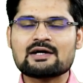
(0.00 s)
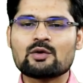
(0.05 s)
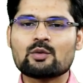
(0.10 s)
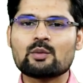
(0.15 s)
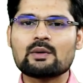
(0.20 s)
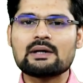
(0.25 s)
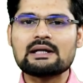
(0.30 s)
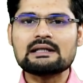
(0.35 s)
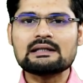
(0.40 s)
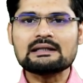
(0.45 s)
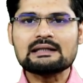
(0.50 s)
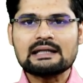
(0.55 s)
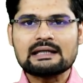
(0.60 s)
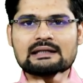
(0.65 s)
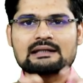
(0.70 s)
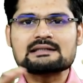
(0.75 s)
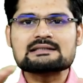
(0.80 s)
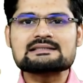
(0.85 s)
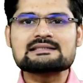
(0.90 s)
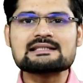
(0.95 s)
when
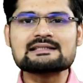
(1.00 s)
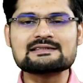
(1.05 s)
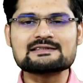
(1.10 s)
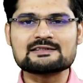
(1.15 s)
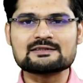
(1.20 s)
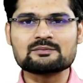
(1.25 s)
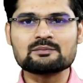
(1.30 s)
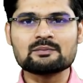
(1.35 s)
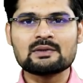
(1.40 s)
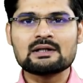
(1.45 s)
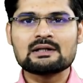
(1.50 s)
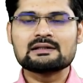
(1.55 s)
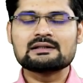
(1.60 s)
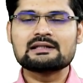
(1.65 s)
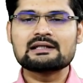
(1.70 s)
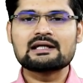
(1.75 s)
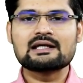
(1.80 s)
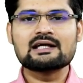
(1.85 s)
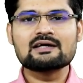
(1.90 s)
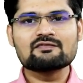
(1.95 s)
in a system
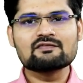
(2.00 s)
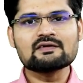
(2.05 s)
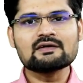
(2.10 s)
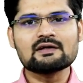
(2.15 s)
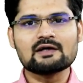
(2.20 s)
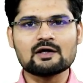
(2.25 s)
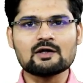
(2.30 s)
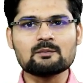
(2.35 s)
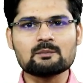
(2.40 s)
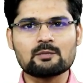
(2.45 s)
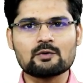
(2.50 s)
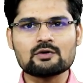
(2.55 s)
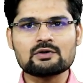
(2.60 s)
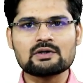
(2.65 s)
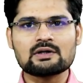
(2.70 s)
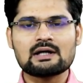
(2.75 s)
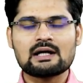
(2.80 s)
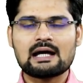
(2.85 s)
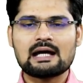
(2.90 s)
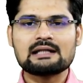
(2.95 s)
the given
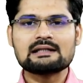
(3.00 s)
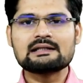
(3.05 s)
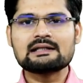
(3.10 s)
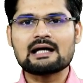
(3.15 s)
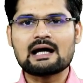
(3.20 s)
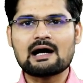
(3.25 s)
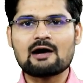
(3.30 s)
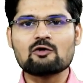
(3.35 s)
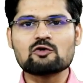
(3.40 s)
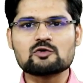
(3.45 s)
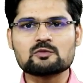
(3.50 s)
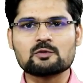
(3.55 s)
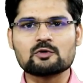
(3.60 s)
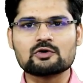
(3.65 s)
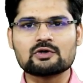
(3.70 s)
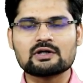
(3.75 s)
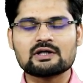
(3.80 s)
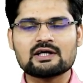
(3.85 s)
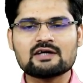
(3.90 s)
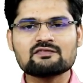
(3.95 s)
input and the
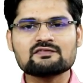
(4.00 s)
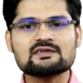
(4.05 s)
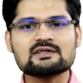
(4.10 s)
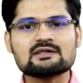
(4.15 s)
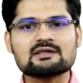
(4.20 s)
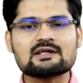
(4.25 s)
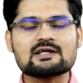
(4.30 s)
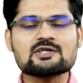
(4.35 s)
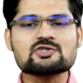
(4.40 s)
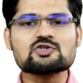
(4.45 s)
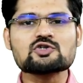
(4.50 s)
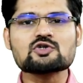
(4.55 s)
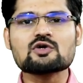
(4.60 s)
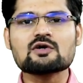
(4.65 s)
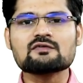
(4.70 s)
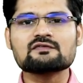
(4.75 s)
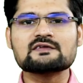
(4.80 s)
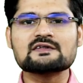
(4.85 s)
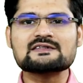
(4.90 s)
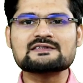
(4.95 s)
output, if the
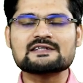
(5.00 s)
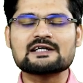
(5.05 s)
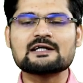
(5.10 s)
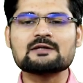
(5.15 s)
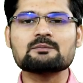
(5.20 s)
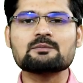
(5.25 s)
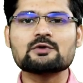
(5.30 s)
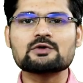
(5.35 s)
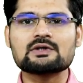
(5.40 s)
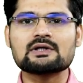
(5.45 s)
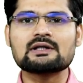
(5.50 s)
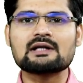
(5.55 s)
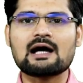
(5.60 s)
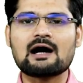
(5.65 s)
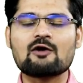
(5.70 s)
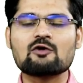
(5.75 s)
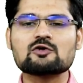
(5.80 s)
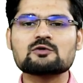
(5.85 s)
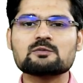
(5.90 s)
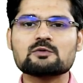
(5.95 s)
ratio of this input and
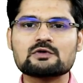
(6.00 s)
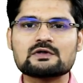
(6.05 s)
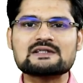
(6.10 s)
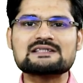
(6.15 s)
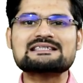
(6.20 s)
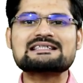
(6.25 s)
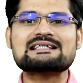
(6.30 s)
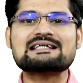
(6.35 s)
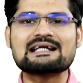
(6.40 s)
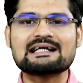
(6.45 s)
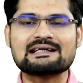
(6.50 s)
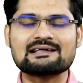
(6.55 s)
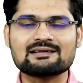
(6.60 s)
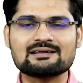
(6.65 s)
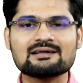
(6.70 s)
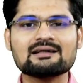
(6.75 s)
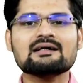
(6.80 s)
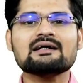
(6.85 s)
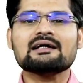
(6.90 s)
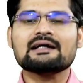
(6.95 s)
output is
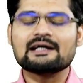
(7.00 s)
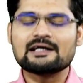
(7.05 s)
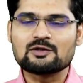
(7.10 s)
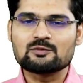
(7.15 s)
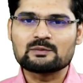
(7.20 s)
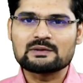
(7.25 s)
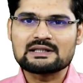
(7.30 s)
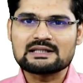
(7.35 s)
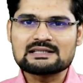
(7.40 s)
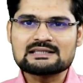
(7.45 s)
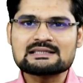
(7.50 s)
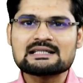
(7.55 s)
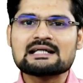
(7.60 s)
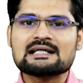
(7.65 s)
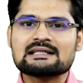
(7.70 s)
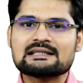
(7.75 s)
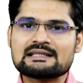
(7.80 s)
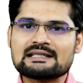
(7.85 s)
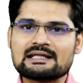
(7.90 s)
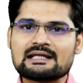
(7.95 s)
greater, it means
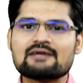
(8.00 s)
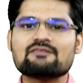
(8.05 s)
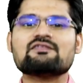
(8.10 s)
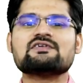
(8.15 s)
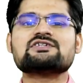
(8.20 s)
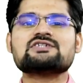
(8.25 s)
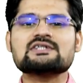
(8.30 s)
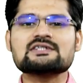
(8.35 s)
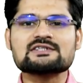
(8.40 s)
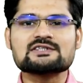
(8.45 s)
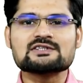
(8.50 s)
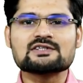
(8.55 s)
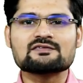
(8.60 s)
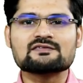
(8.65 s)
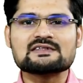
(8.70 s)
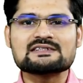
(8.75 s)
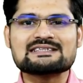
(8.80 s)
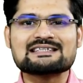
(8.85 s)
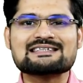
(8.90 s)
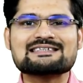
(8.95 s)
the efficiency
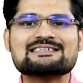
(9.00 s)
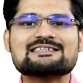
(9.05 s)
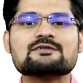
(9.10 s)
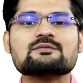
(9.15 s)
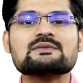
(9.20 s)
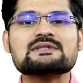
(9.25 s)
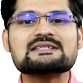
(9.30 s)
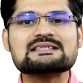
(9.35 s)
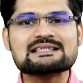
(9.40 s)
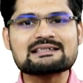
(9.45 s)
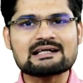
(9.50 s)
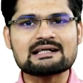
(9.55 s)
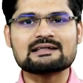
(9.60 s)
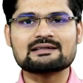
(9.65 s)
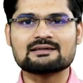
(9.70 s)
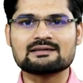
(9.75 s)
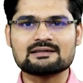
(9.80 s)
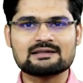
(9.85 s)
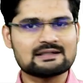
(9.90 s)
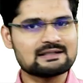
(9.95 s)
of the system is
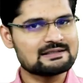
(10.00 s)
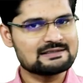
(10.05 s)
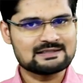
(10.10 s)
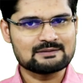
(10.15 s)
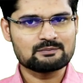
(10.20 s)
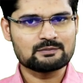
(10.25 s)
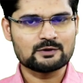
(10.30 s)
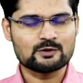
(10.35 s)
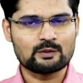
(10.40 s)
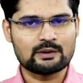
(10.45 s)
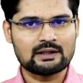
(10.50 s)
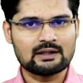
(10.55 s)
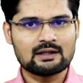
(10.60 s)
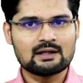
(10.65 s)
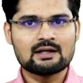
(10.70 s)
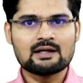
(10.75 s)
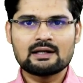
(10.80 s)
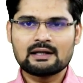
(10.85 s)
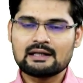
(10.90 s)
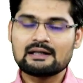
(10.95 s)
greater in simple way.
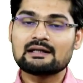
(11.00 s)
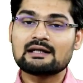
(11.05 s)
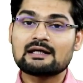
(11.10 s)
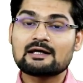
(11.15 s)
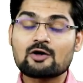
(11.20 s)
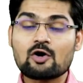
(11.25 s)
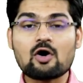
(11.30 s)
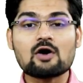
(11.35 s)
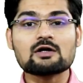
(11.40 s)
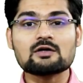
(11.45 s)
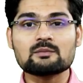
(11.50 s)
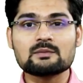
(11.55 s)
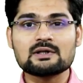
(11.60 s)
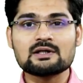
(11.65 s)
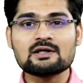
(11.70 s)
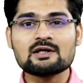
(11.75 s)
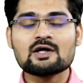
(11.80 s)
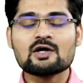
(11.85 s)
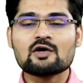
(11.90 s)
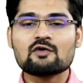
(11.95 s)
In
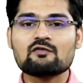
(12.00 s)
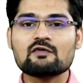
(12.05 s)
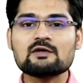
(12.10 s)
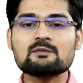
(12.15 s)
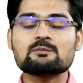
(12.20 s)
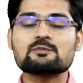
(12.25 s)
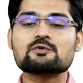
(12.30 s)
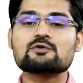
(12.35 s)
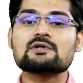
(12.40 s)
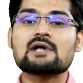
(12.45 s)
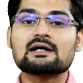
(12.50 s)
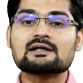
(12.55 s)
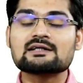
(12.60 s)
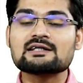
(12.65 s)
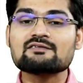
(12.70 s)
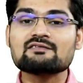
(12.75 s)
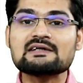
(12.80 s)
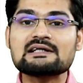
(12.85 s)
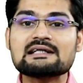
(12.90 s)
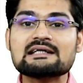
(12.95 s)
economy, when
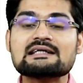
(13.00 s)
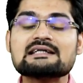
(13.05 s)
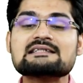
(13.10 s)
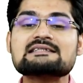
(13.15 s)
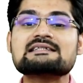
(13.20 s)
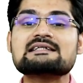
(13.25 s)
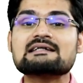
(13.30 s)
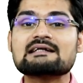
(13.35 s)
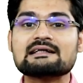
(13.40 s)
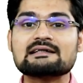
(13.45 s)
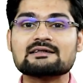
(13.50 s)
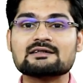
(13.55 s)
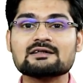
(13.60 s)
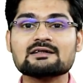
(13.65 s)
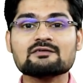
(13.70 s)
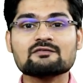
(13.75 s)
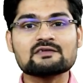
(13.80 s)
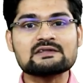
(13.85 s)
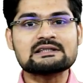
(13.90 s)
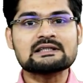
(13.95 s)
productivity is
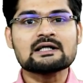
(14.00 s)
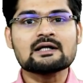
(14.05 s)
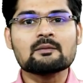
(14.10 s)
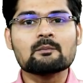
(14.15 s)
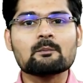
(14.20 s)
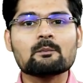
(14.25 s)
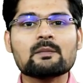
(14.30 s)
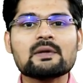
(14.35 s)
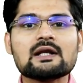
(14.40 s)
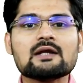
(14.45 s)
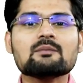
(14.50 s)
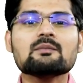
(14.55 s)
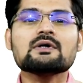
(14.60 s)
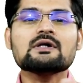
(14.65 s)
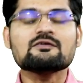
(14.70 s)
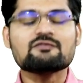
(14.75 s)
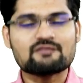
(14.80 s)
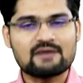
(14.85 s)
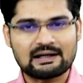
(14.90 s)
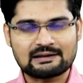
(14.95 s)
greater with
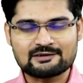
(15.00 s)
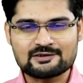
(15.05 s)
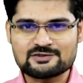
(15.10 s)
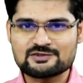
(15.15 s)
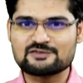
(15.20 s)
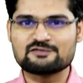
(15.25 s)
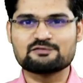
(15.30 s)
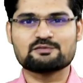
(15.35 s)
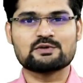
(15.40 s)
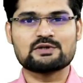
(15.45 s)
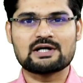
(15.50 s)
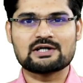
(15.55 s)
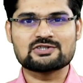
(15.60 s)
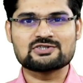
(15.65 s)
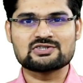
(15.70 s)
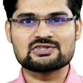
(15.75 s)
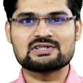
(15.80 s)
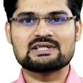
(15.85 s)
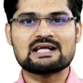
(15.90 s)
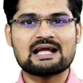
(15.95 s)
minimal factors of
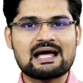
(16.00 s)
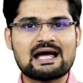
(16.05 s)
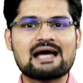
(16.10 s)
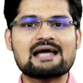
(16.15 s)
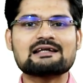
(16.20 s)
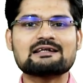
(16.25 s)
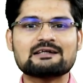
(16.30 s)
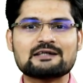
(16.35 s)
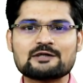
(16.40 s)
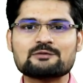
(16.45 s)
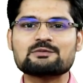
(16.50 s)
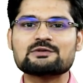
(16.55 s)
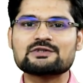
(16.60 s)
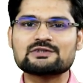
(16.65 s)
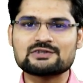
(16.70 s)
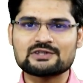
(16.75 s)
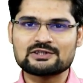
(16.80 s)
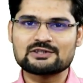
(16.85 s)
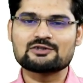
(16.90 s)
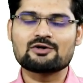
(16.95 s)
production, land, labor,
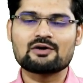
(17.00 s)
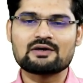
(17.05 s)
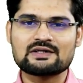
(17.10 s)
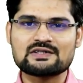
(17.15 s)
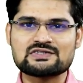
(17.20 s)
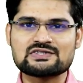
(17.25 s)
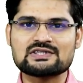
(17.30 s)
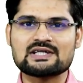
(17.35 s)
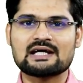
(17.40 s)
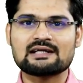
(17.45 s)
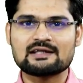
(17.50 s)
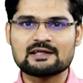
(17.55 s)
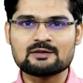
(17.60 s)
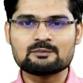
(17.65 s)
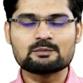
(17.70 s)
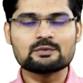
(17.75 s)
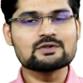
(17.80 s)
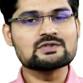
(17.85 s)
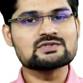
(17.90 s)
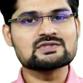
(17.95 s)
technology and
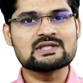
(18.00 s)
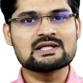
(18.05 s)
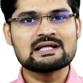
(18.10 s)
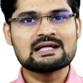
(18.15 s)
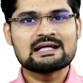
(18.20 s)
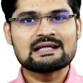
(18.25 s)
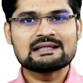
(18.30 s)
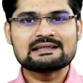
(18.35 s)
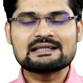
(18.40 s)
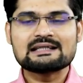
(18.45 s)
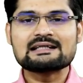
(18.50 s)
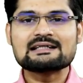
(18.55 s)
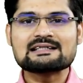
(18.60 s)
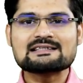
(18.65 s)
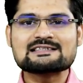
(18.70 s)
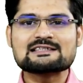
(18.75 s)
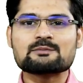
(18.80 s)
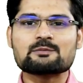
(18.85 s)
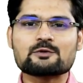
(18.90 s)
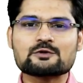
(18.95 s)
inputs, then it
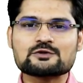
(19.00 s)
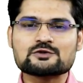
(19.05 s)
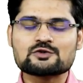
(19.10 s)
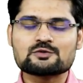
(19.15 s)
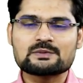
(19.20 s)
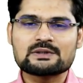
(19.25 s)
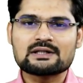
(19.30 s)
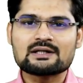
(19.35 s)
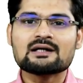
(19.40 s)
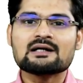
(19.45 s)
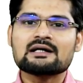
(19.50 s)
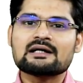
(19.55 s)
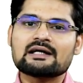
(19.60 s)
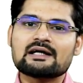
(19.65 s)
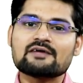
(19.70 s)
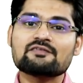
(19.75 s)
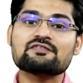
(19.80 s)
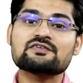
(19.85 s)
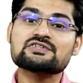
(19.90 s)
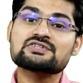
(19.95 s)
is supposed to be a
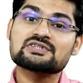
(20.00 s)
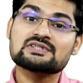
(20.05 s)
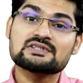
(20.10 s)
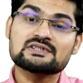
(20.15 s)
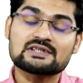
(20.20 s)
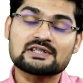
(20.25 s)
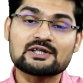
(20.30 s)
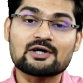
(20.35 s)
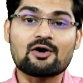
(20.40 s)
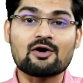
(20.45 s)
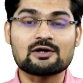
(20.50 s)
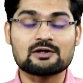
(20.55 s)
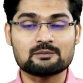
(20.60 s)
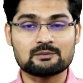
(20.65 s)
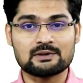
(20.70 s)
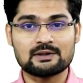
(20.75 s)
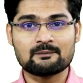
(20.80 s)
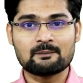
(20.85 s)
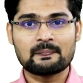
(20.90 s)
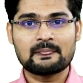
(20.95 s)
efficient
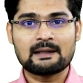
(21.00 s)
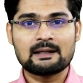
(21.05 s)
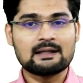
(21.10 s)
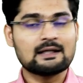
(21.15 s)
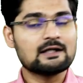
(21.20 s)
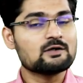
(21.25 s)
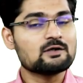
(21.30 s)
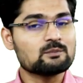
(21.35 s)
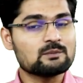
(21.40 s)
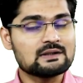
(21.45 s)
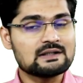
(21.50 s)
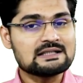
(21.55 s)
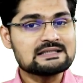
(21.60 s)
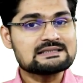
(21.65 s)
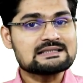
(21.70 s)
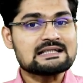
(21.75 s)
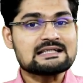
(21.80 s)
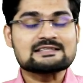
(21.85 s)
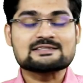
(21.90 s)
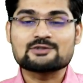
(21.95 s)
economy. It
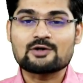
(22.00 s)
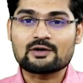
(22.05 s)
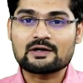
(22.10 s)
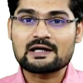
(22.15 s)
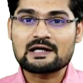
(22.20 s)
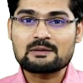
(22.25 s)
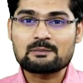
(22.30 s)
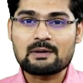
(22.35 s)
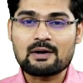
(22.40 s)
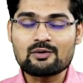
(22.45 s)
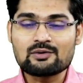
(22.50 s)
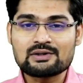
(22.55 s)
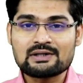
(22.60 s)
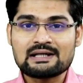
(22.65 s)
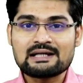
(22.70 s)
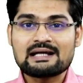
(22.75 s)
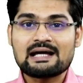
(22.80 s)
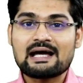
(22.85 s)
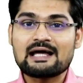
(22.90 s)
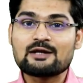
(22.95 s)
means it's talking about
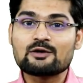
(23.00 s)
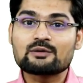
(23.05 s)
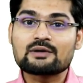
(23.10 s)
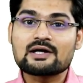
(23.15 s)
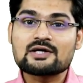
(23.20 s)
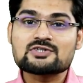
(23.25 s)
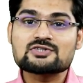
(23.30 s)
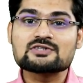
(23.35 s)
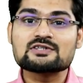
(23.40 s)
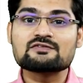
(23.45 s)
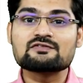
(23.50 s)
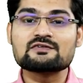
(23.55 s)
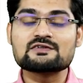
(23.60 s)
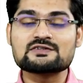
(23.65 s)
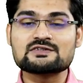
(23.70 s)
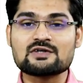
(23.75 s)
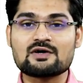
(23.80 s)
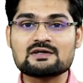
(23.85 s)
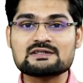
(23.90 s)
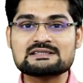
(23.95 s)
allocation of
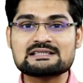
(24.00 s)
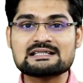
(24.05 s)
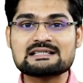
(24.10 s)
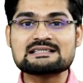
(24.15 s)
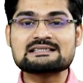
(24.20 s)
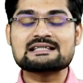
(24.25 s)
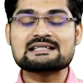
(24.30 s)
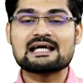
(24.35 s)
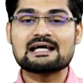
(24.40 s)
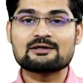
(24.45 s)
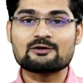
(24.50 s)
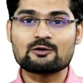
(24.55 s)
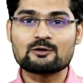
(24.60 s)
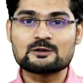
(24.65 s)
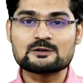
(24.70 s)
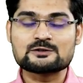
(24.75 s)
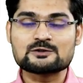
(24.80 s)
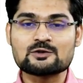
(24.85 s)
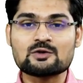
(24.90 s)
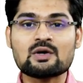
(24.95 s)
resources and
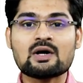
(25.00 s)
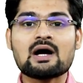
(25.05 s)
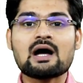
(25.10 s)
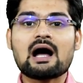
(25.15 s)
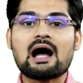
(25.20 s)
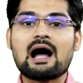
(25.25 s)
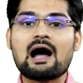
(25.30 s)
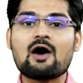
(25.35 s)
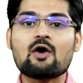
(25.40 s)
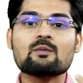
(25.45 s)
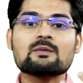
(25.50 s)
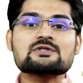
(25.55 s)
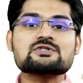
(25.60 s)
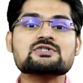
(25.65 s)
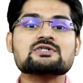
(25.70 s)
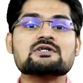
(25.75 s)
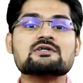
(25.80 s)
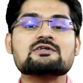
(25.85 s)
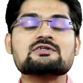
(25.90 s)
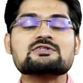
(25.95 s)
also how
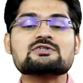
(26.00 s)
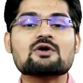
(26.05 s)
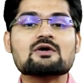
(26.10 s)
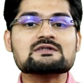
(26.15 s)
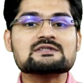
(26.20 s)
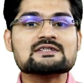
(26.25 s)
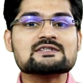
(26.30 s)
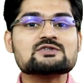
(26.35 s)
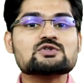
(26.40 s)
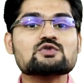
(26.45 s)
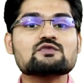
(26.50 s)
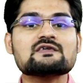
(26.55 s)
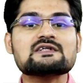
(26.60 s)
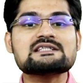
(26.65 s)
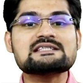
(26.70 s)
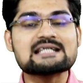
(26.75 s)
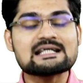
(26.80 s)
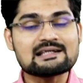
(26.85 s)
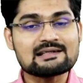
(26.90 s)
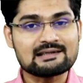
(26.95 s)
much resources do we
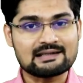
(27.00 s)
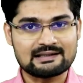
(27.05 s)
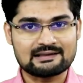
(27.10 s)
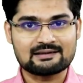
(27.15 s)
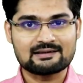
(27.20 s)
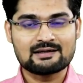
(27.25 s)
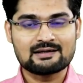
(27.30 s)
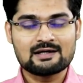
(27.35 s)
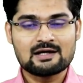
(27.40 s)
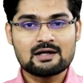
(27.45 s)
generate.